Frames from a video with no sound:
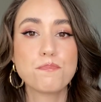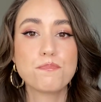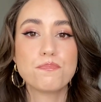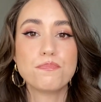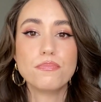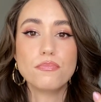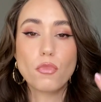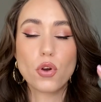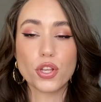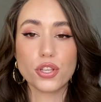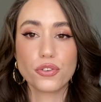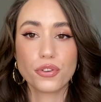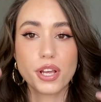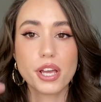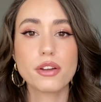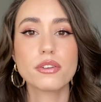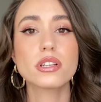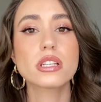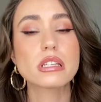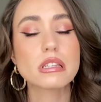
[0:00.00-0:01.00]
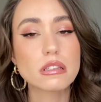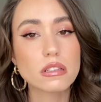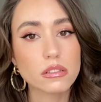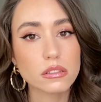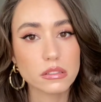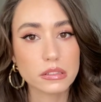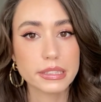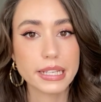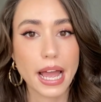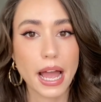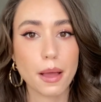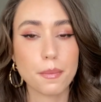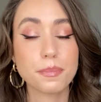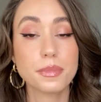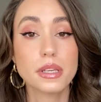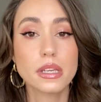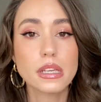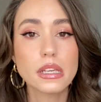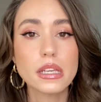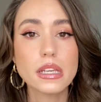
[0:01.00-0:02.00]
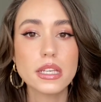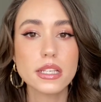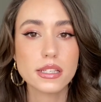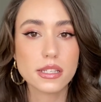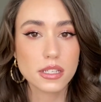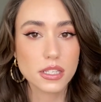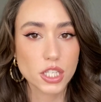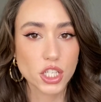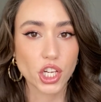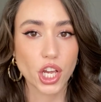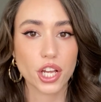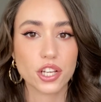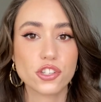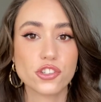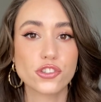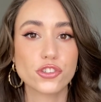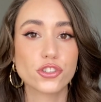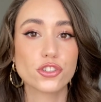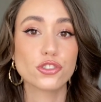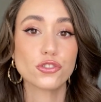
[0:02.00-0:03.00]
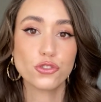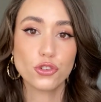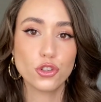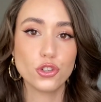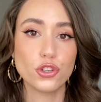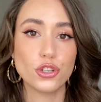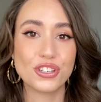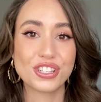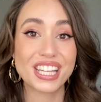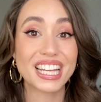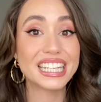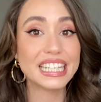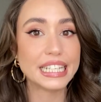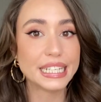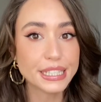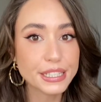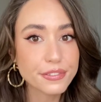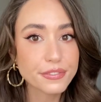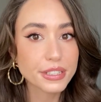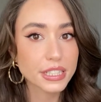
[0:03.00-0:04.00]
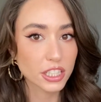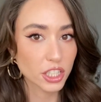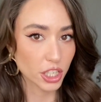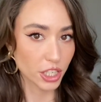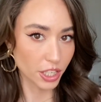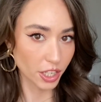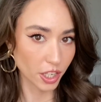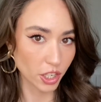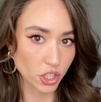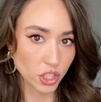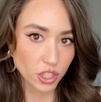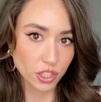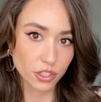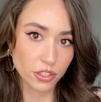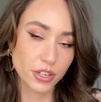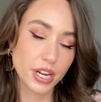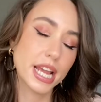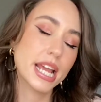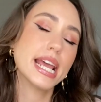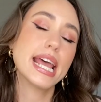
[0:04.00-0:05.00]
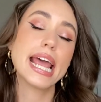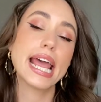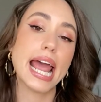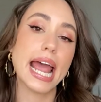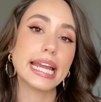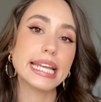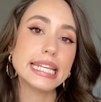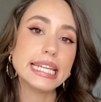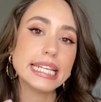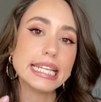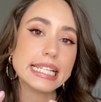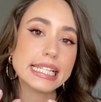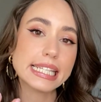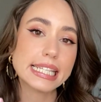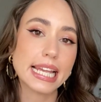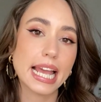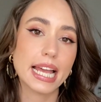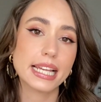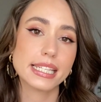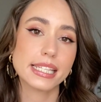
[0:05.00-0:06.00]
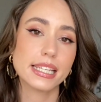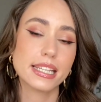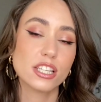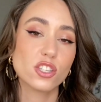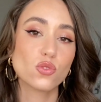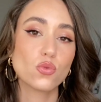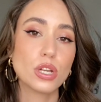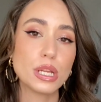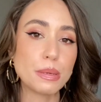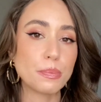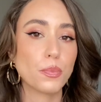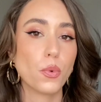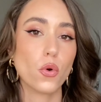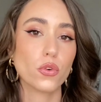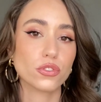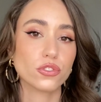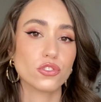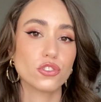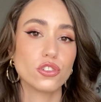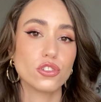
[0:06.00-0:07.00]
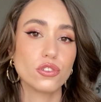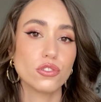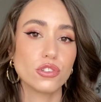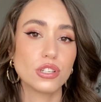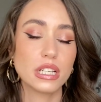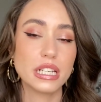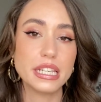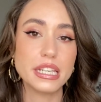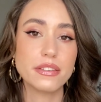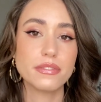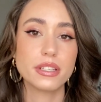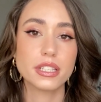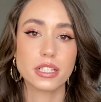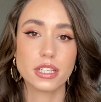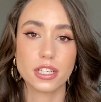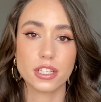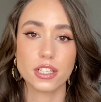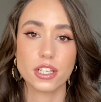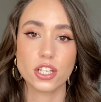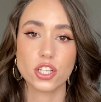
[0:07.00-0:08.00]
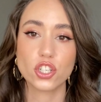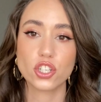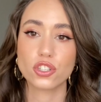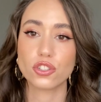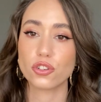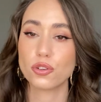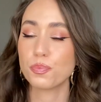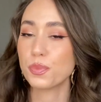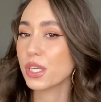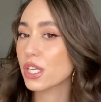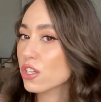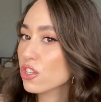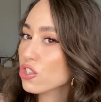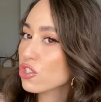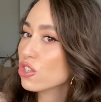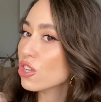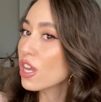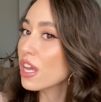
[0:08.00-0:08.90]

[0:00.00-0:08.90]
when your hair is still damp, he suggests to use a leave-in conditioner. And he says that it's really important to use a leave-in conditioner because